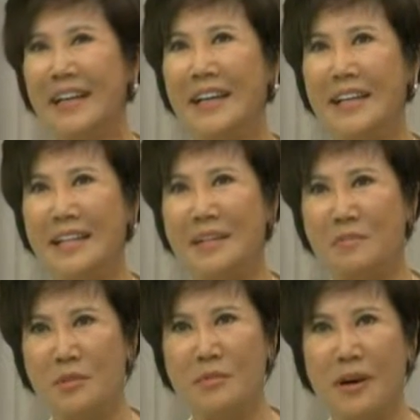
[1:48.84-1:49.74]
And then
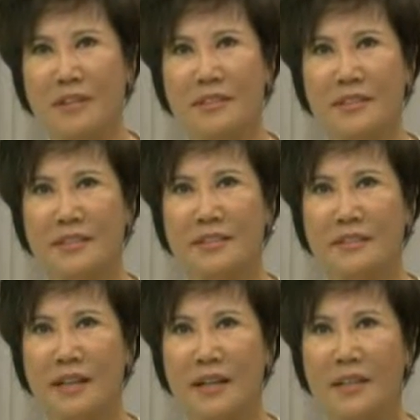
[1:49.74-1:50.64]
move on to,
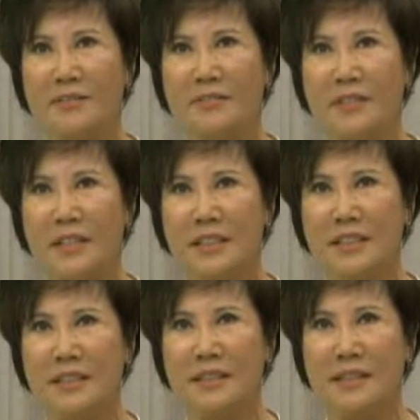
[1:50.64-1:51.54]
I finished
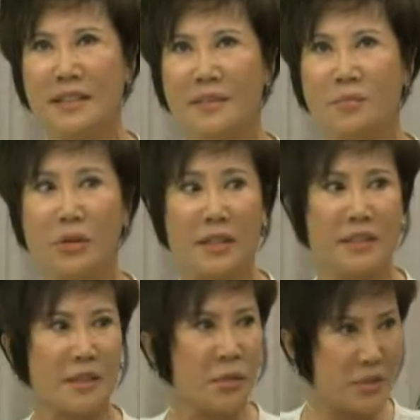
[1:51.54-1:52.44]
it as
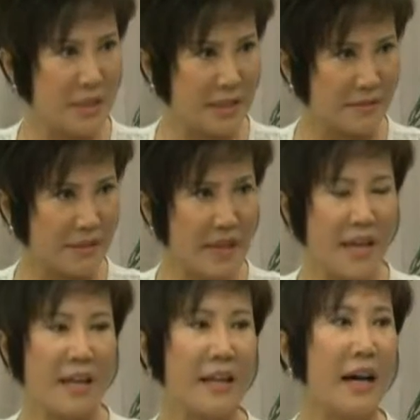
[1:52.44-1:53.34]
project coordinator
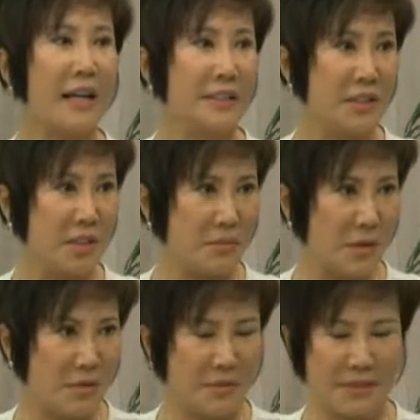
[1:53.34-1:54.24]
in the IT
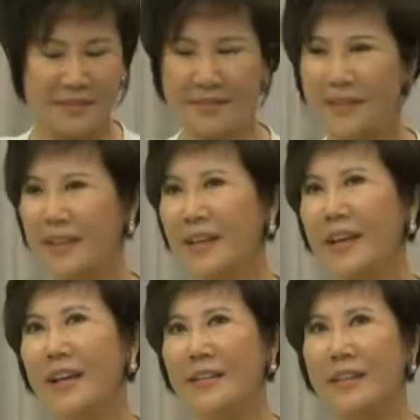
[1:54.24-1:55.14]
department.
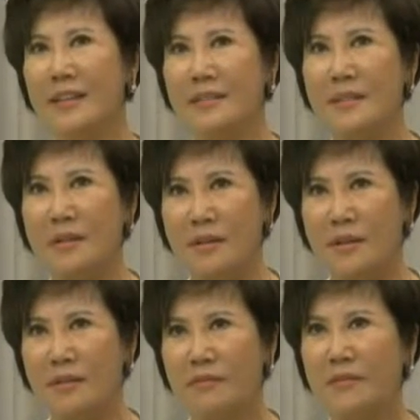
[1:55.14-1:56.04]
And then
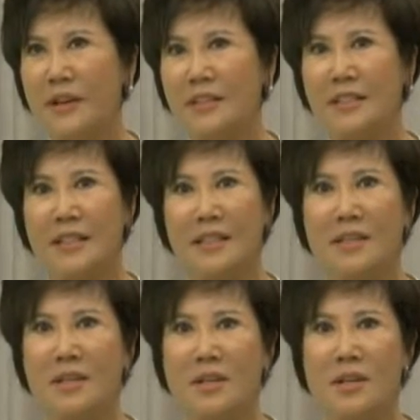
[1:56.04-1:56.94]

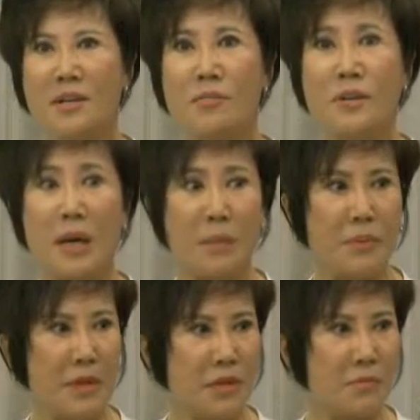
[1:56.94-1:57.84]
finally,
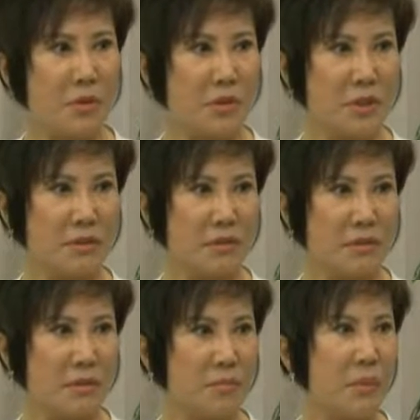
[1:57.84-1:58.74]
company merged to
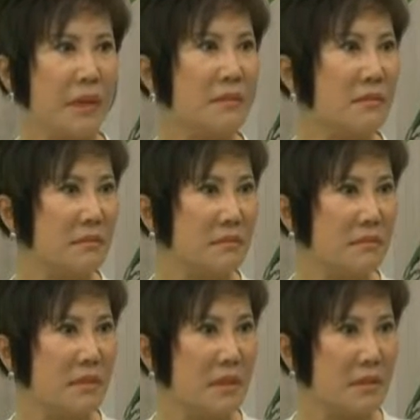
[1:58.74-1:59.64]
the big
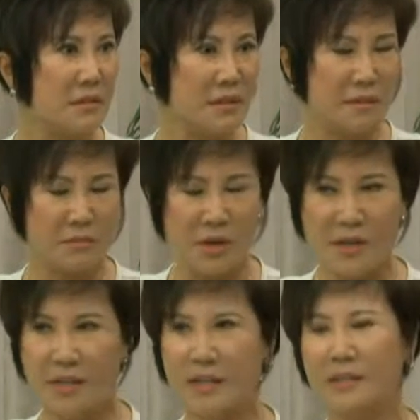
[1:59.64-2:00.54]
Nielsen
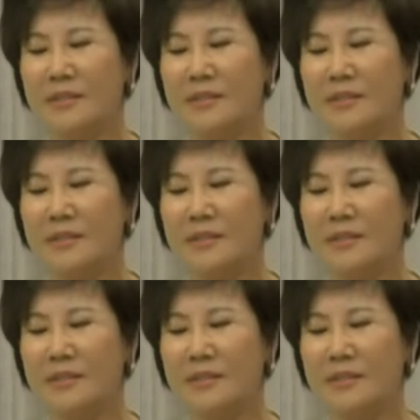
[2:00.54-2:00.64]
marketing.